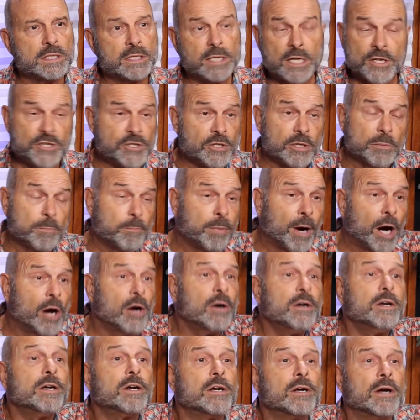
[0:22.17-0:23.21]
Does your
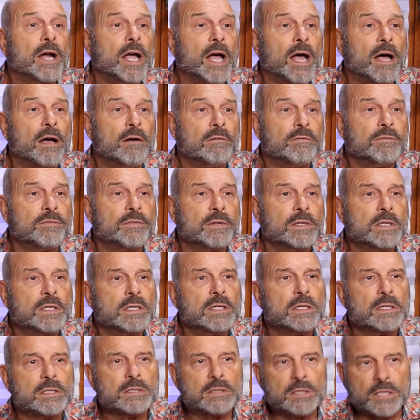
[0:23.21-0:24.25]
partner have
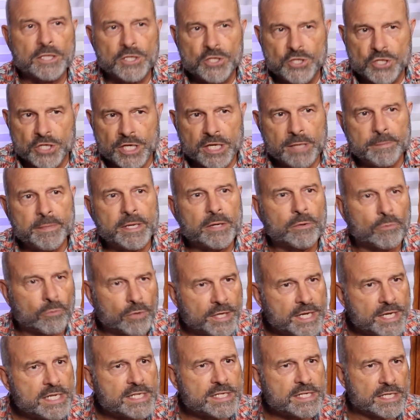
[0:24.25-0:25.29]
legitimate
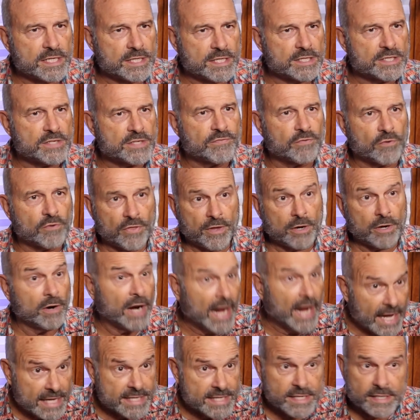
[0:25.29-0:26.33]
reasons for their
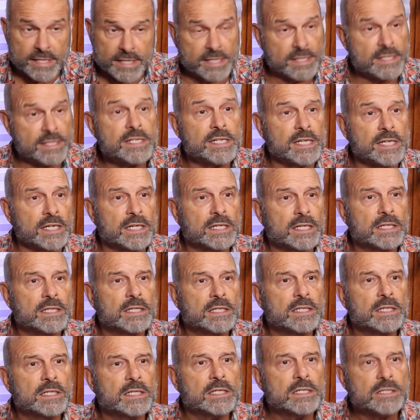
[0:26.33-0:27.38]
hesitancy
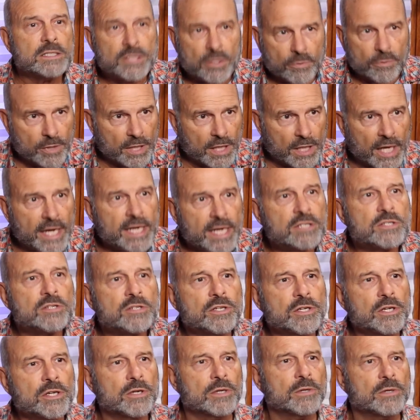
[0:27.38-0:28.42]
to relate to
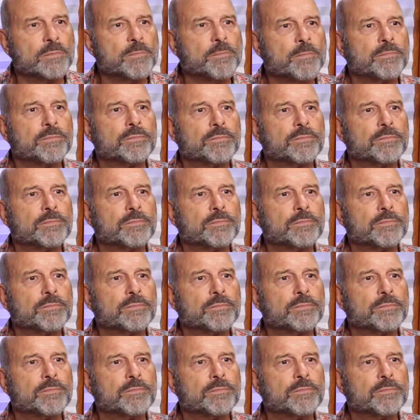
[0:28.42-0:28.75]
you?